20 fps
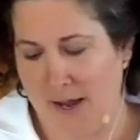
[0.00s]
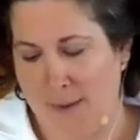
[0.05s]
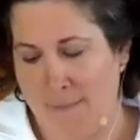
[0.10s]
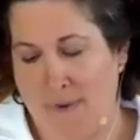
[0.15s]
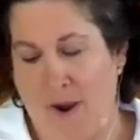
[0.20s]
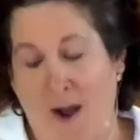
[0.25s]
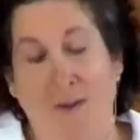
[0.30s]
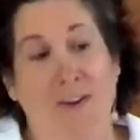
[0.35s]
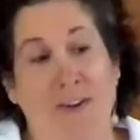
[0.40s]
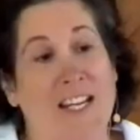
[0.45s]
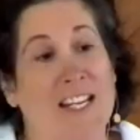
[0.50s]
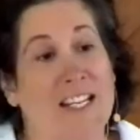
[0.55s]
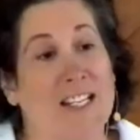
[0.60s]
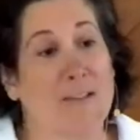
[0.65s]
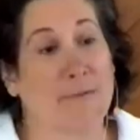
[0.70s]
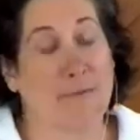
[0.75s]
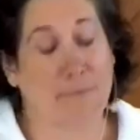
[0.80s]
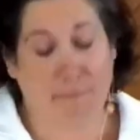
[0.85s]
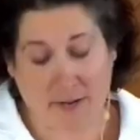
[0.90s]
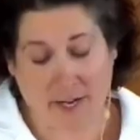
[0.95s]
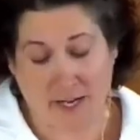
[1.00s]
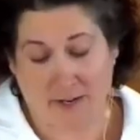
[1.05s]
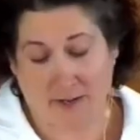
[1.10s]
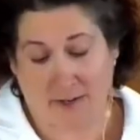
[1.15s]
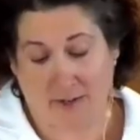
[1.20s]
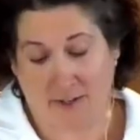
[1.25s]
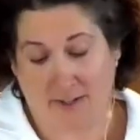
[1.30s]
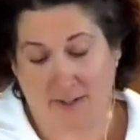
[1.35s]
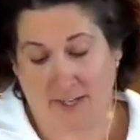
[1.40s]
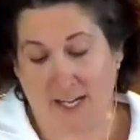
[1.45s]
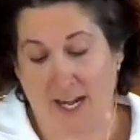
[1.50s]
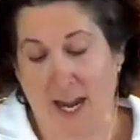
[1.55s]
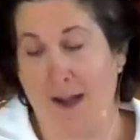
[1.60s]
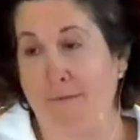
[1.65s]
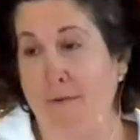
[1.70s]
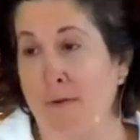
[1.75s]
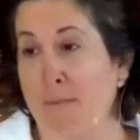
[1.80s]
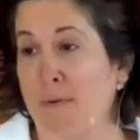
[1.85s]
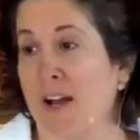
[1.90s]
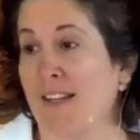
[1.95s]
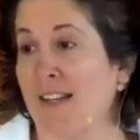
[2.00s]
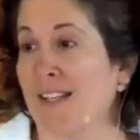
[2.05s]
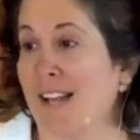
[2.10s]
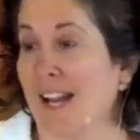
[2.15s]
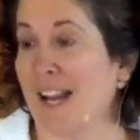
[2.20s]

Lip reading: Poverty is fear, an ever-present